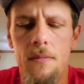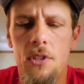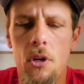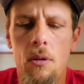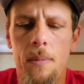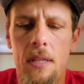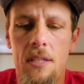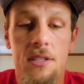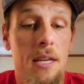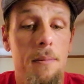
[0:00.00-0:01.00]
It's all about
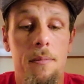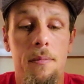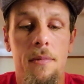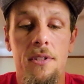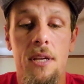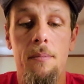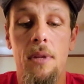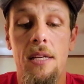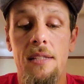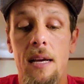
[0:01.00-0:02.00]
the same
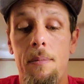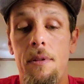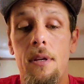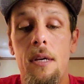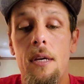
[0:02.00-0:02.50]
blade depth.